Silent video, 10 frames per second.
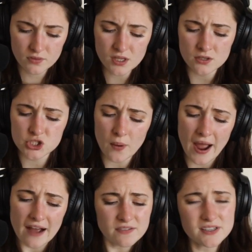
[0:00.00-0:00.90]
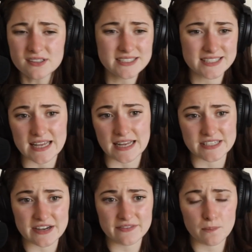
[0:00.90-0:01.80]
So have little
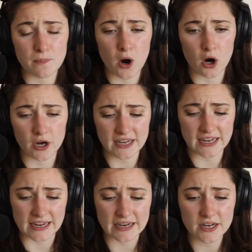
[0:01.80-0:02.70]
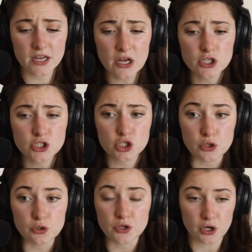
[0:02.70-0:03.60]
incentives put in
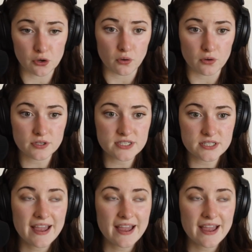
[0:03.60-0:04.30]
to your goals.